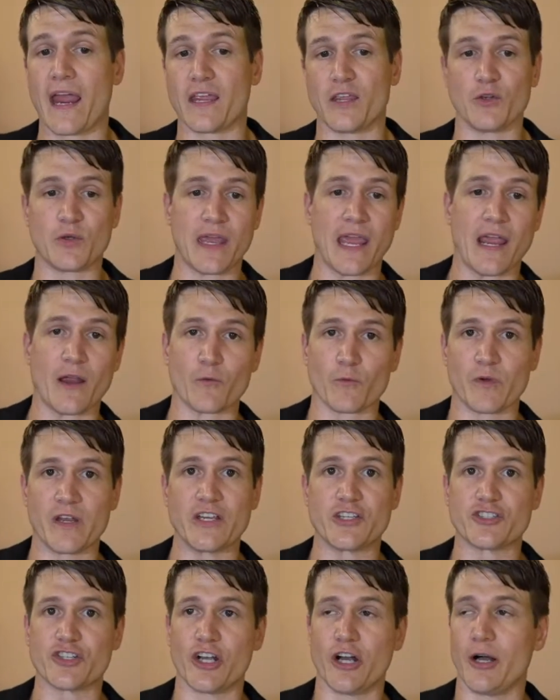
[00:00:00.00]
You can't
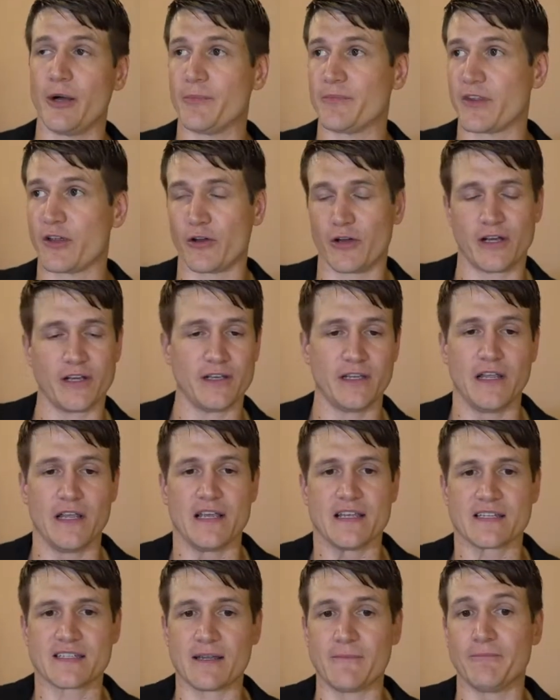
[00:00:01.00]
reach them. They're in
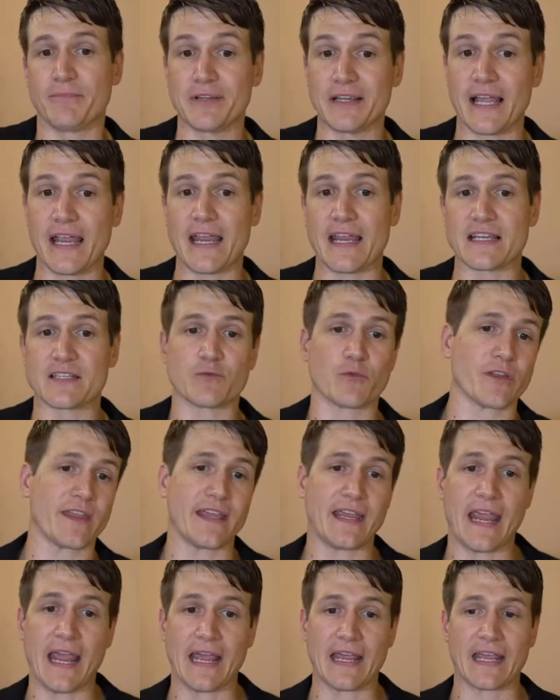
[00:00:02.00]
some place where
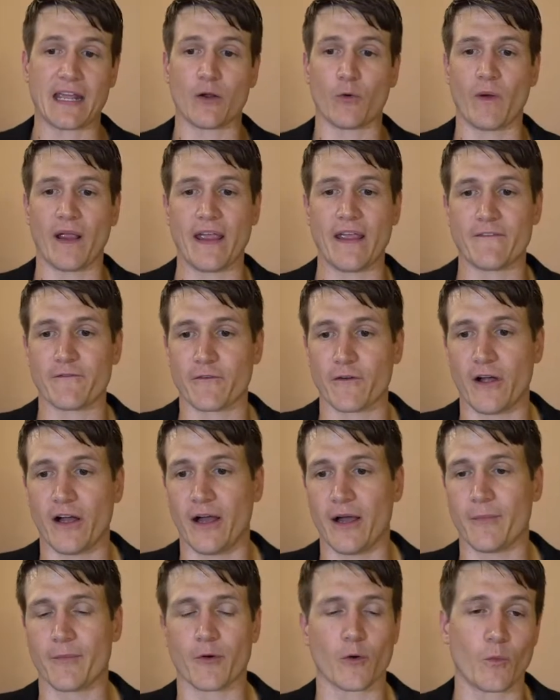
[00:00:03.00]
they can't get away
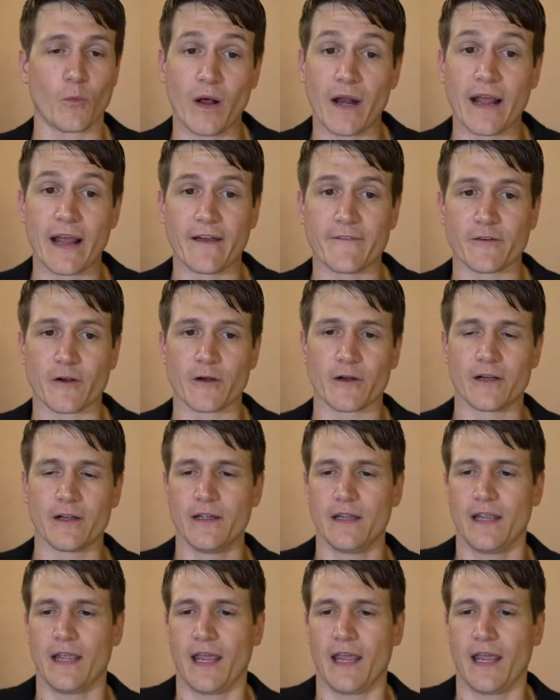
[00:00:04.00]
from, or whatever.